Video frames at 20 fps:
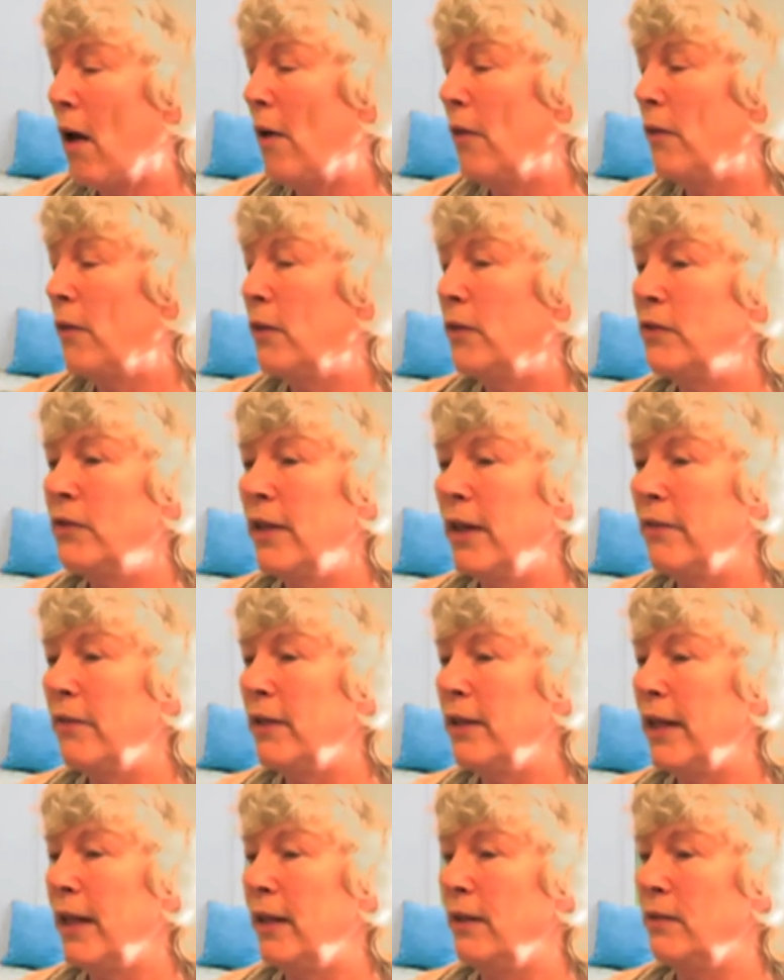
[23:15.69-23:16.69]
the 7
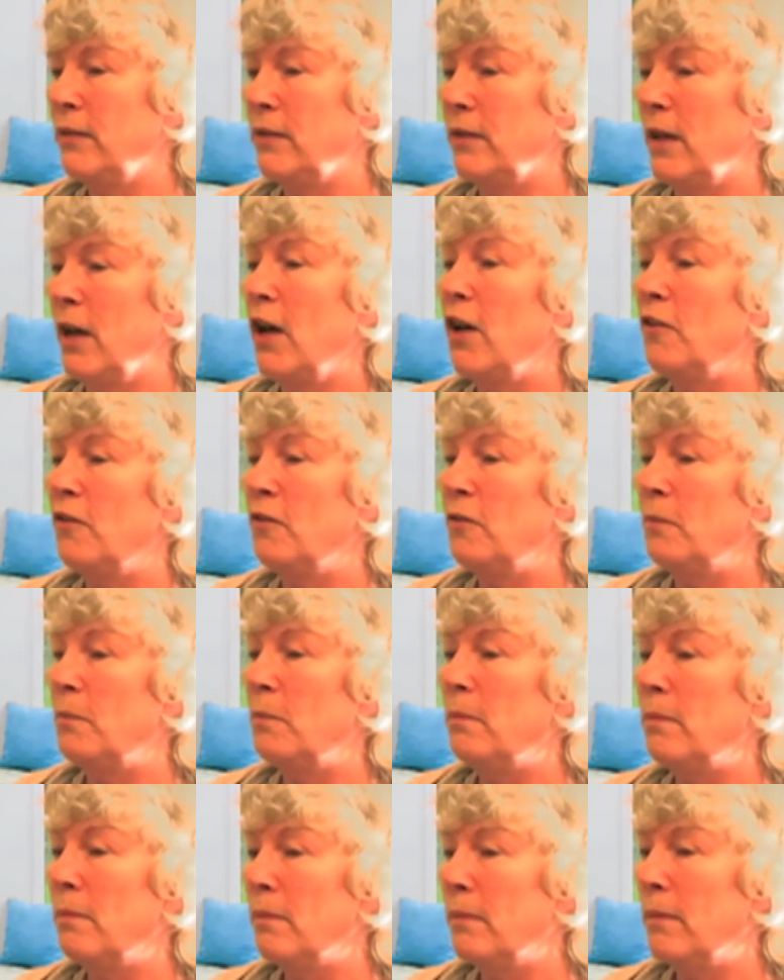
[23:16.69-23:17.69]
days of
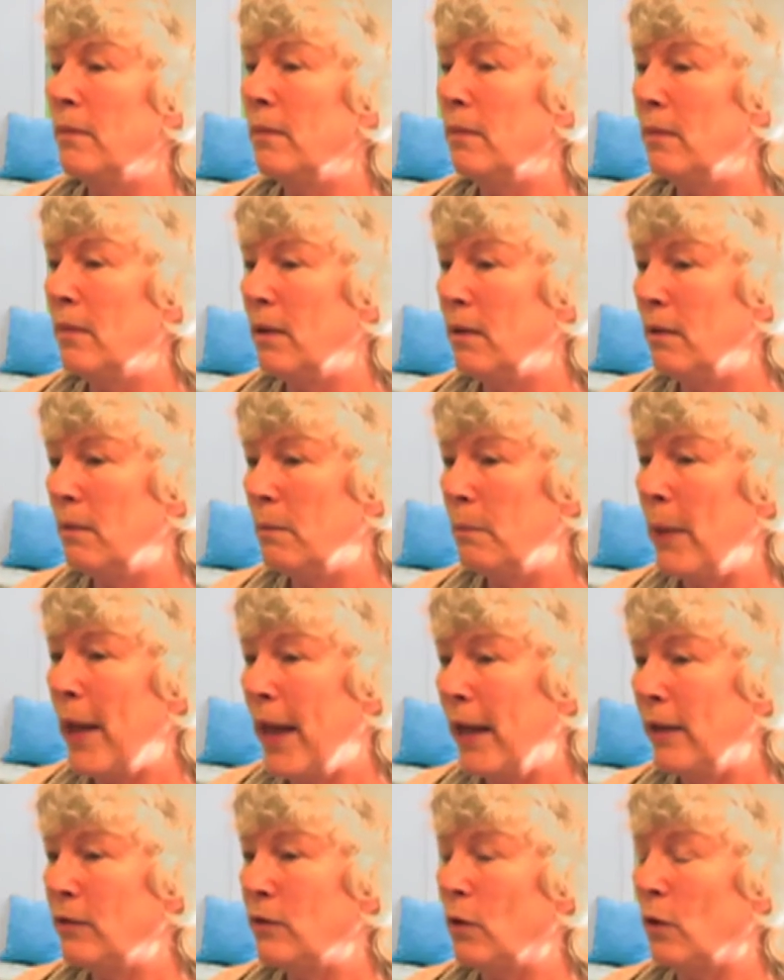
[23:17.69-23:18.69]

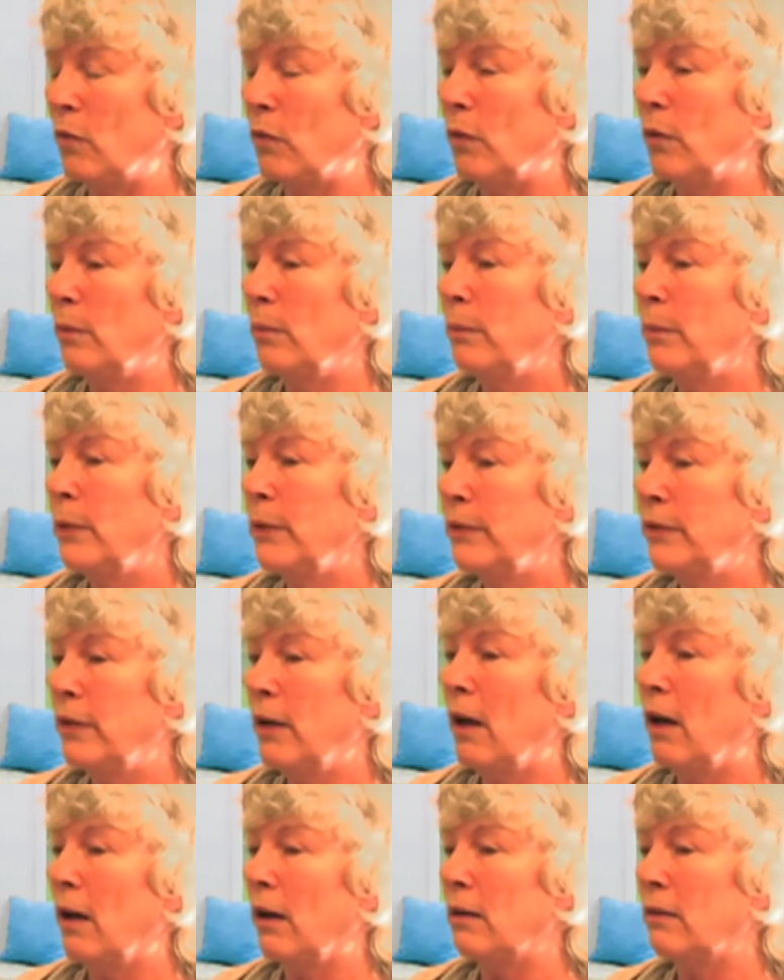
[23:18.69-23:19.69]
Passover,
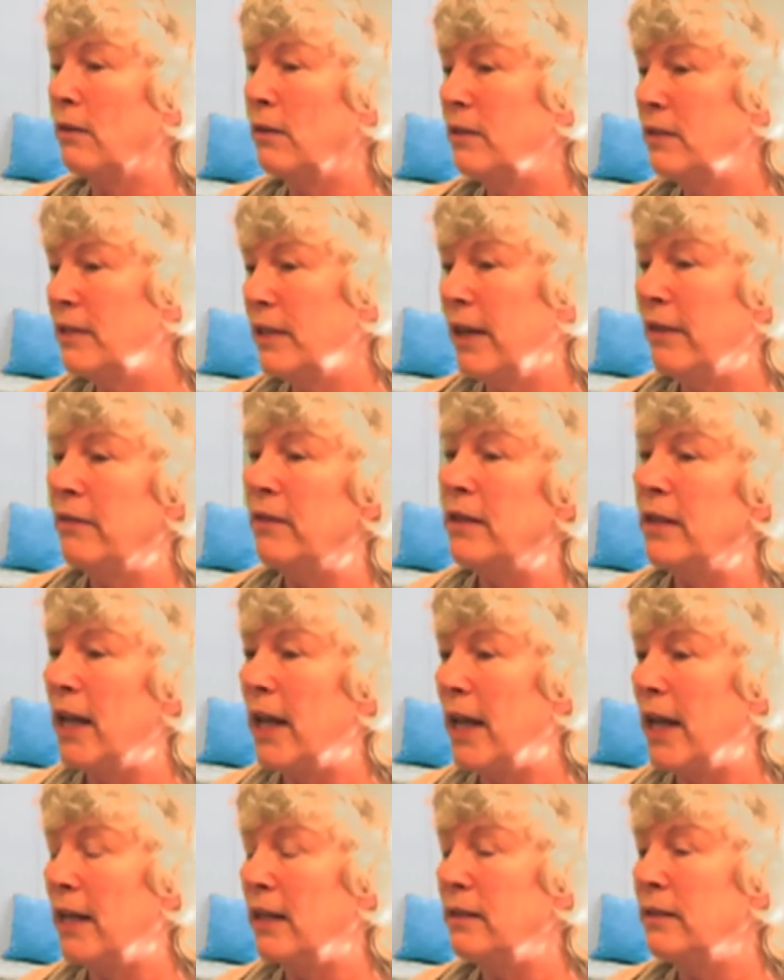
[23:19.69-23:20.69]
Pesach, 7
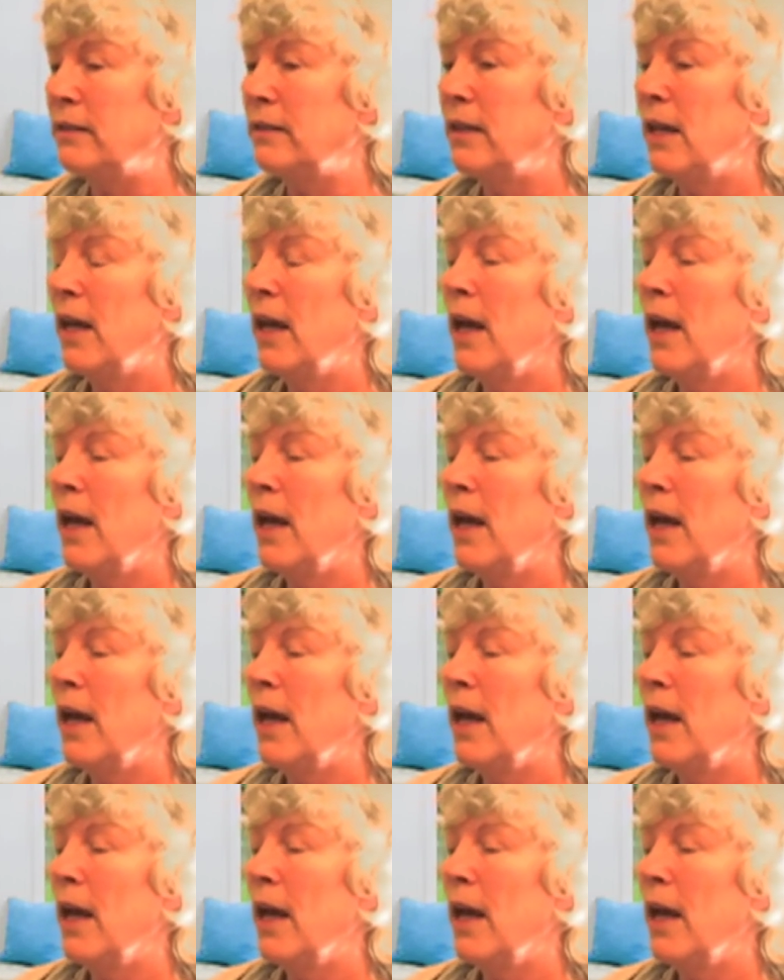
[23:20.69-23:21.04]
days.